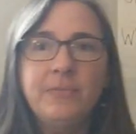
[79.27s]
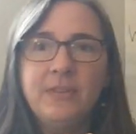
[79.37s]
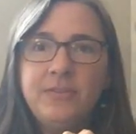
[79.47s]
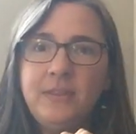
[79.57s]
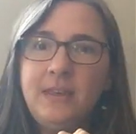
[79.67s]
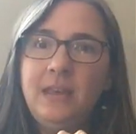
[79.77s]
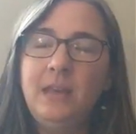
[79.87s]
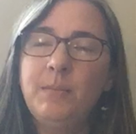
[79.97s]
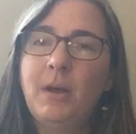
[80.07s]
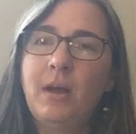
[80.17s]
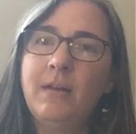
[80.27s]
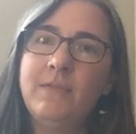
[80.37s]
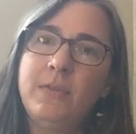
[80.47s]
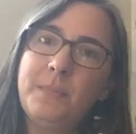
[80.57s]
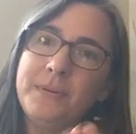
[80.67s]
the theme
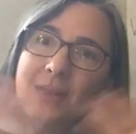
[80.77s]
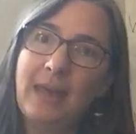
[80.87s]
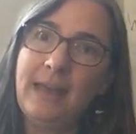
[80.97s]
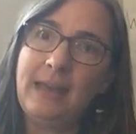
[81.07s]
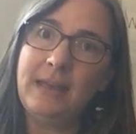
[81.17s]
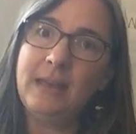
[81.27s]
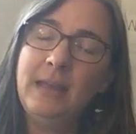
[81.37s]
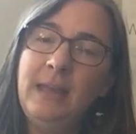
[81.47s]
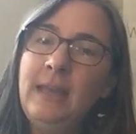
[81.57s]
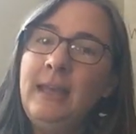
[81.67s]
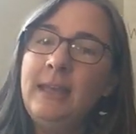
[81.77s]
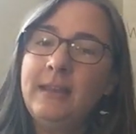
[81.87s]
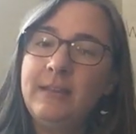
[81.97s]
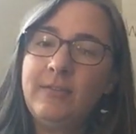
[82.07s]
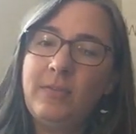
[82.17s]
of the play
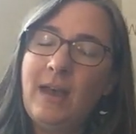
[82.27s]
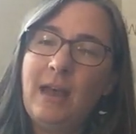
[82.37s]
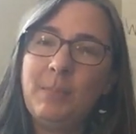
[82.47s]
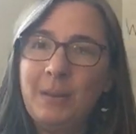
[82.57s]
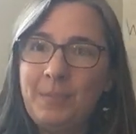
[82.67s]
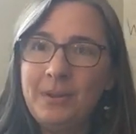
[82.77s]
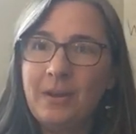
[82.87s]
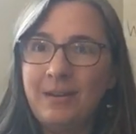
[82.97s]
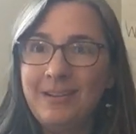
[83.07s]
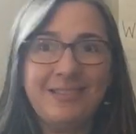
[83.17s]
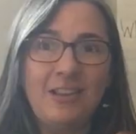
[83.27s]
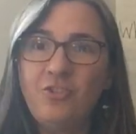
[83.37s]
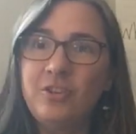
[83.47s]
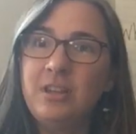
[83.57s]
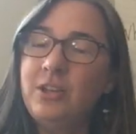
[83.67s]
is that people are
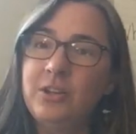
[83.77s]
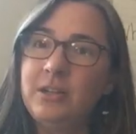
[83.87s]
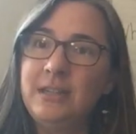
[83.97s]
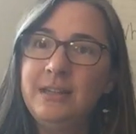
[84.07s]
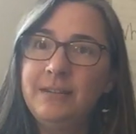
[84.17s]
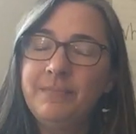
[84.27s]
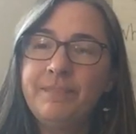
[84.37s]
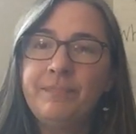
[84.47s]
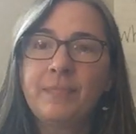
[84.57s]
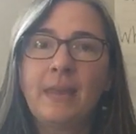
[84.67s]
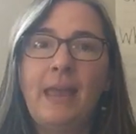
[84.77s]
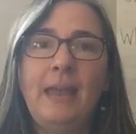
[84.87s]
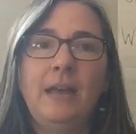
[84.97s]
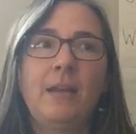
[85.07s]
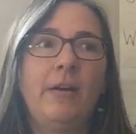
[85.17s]
essentially good,
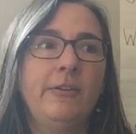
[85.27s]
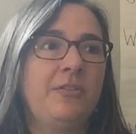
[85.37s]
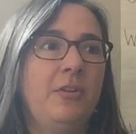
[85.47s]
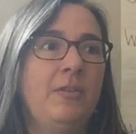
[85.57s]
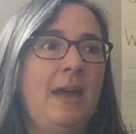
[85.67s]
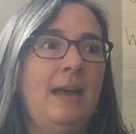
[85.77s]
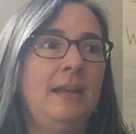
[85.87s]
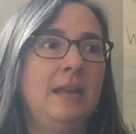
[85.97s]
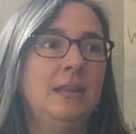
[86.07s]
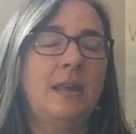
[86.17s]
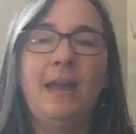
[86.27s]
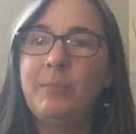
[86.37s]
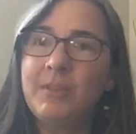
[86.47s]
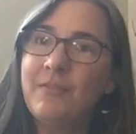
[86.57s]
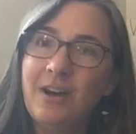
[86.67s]
and also that in
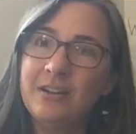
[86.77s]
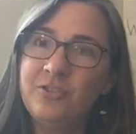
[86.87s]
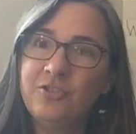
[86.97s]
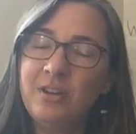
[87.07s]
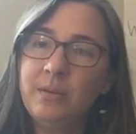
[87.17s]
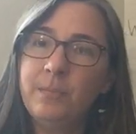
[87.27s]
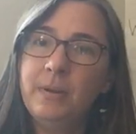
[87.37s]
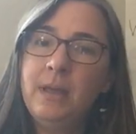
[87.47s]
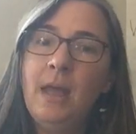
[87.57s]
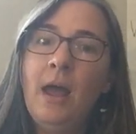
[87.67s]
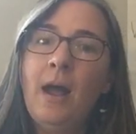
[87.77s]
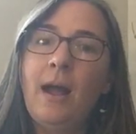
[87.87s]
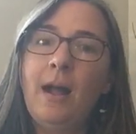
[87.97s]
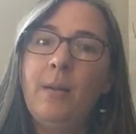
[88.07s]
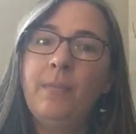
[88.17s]
times of hardship,
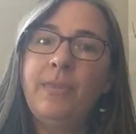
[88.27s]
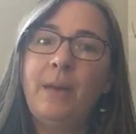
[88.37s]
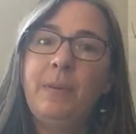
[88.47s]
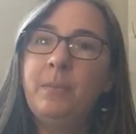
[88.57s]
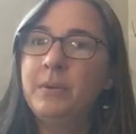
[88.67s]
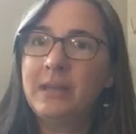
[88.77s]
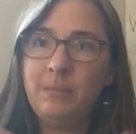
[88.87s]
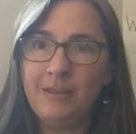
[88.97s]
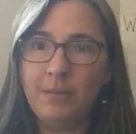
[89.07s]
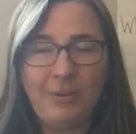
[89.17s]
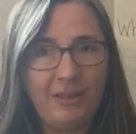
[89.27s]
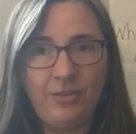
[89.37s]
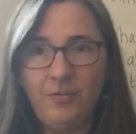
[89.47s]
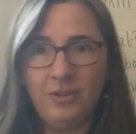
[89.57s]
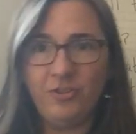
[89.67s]
that people can be the
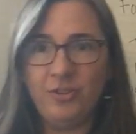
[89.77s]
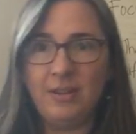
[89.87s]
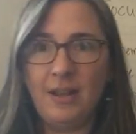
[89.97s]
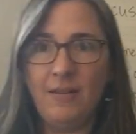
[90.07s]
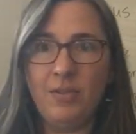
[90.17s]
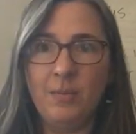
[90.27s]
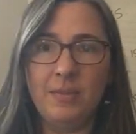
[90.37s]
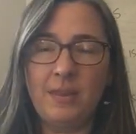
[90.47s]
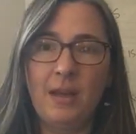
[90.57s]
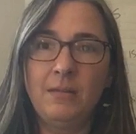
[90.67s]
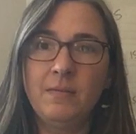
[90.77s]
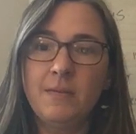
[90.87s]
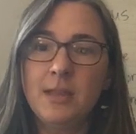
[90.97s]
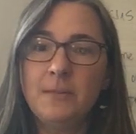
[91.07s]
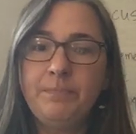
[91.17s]
best version of themselves.